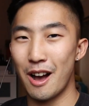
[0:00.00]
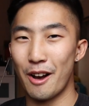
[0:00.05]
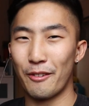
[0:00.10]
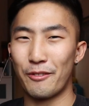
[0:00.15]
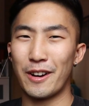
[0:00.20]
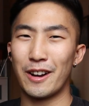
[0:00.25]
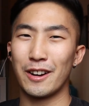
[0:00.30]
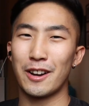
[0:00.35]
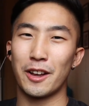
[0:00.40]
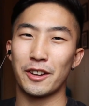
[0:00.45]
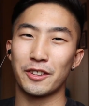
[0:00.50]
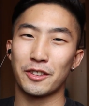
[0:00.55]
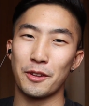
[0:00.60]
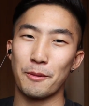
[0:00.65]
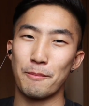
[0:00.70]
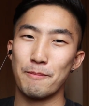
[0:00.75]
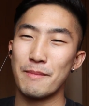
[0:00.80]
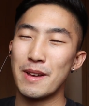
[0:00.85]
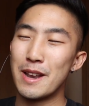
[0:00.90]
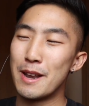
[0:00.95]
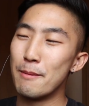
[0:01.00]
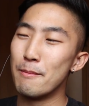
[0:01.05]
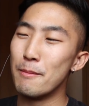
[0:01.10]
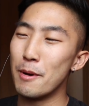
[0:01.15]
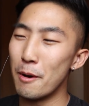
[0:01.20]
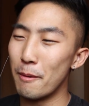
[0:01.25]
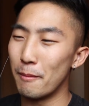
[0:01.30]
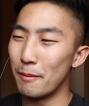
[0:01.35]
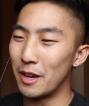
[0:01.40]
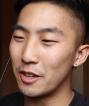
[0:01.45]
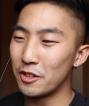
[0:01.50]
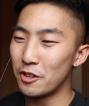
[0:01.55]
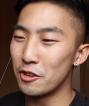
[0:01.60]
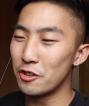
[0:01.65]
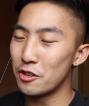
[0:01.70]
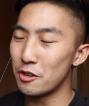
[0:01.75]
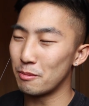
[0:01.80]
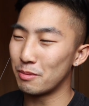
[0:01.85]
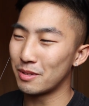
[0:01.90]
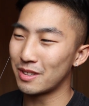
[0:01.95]
I felt like the minimum
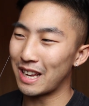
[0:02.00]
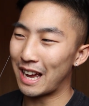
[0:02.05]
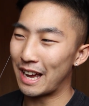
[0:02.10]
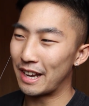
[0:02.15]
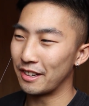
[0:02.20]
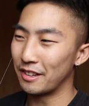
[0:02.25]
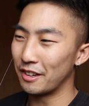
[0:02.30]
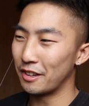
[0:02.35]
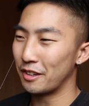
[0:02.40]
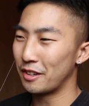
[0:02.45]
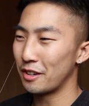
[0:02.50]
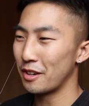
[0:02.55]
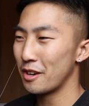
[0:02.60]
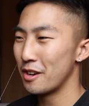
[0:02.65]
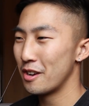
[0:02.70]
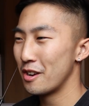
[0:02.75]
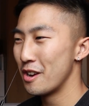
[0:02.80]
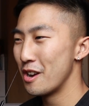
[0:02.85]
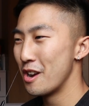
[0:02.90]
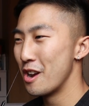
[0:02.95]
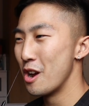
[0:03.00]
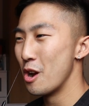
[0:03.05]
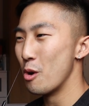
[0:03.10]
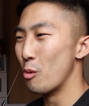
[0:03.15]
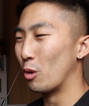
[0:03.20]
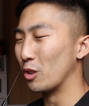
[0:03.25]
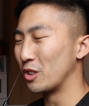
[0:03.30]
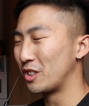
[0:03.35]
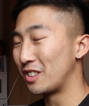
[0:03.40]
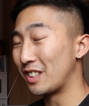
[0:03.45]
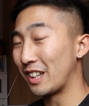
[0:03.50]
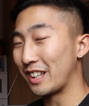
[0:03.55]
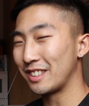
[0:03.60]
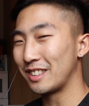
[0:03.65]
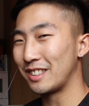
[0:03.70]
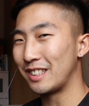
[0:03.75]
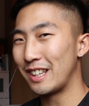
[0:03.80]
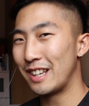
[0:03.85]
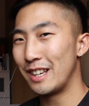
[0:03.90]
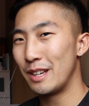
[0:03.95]
YouTube standard was
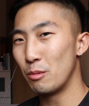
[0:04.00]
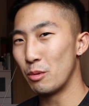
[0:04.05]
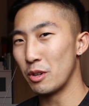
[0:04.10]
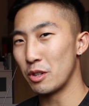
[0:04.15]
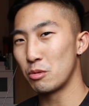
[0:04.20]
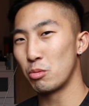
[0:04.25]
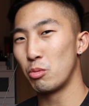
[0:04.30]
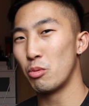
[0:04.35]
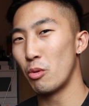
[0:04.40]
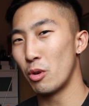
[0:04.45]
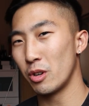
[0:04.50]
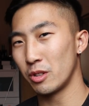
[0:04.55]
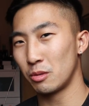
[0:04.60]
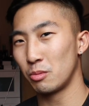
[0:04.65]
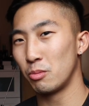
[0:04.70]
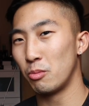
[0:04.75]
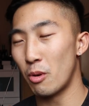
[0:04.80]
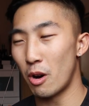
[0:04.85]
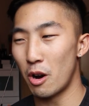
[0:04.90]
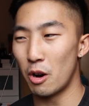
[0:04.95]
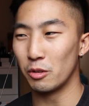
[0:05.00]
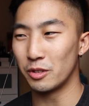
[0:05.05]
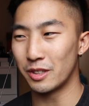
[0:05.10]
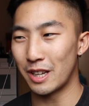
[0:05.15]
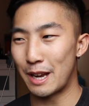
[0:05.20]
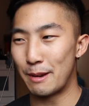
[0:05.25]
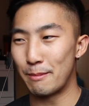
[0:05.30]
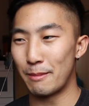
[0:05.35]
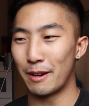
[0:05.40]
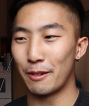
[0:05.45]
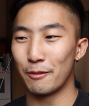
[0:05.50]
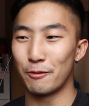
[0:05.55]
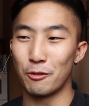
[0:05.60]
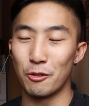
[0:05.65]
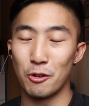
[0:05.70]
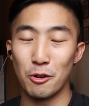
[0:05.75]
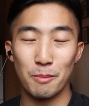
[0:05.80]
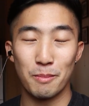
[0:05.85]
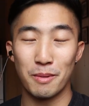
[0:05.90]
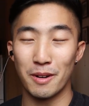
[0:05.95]
60, which was what I was aiming
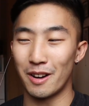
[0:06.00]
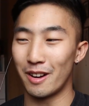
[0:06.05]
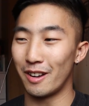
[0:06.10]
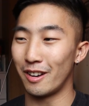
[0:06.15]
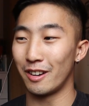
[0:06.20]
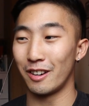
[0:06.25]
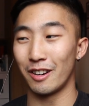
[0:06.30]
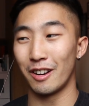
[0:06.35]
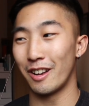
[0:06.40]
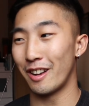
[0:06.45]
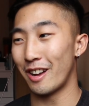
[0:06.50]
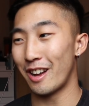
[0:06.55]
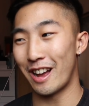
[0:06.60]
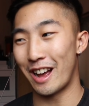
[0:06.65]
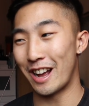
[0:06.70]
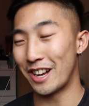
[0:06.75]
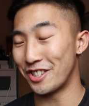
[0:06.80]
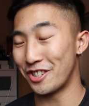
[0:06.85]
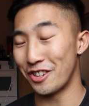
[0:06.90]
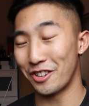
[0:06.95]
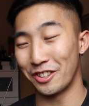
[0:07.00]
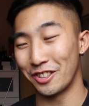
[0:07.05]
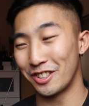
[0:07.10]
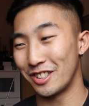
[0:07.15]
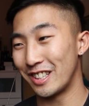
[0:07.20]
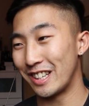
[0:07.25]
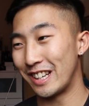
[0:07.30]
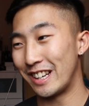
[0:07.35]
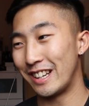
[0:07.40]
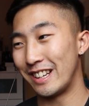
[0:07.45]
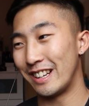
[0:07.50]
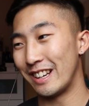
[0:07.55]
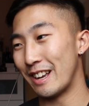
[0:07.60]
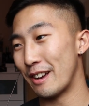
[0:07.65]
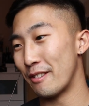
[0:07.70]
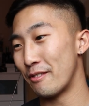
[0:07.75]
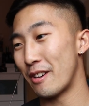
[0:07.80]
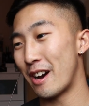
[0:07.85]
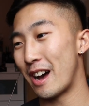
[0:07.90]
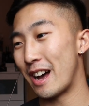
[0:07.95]
for, but as you can see,
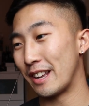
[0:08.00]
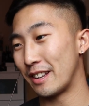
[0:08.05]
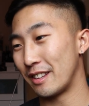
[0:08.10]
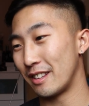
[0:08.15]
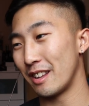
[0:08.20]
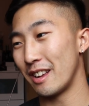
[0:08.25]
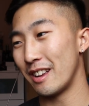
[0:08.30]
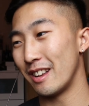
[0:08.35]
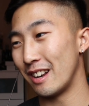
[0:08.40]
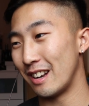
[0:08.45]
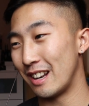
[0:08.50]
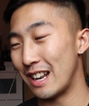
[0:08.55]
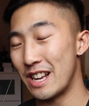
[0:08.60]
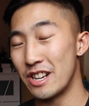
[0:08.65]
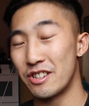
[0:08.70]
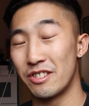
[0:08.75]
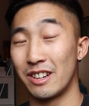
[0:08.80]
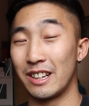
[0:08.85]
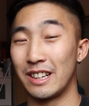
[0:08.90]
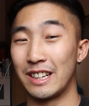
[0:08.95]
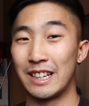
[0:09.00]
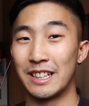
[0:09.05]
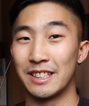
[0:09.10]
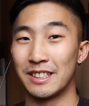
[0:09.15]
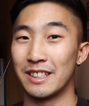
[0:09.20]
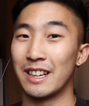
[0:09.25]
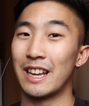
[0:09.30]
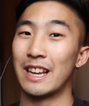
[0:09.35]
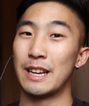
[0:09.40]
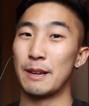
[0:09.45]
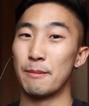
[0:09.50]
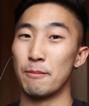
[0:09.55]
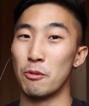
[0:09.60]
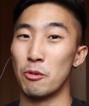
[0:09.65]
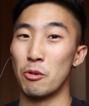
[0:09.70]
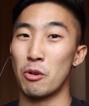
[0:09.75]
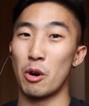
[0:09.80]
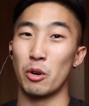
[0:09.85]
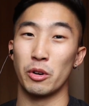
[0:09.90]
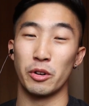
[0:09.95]
if I literally isn't
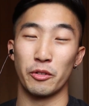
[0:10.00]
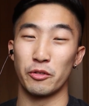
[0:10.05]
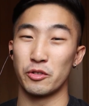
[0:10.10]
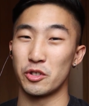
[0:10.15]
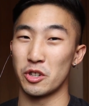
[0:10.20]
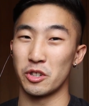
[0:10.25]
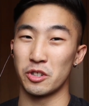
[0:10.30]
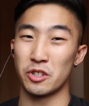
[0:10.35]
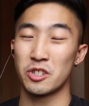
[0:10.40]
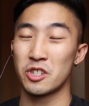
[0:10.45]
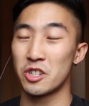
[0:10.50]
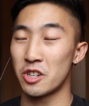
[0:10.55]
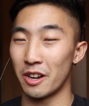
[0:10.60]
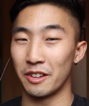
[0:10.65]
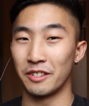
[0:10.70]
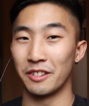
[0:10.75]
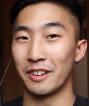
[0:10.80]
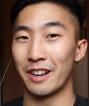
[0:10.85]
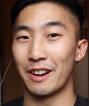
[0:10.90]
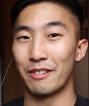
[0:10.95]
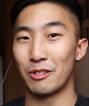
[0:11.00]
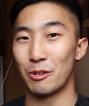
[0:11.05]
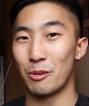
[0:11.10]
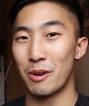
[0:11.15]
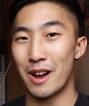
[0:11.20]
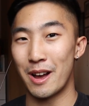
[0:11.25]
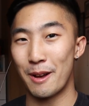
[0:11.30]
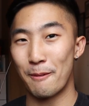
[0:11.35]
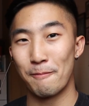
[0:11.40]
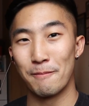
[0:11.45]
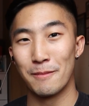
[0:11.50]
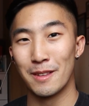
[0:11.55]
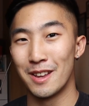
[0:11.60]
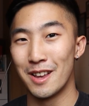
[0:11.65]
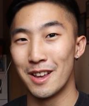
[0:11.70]
anymore, I would have just chunned it everywhere.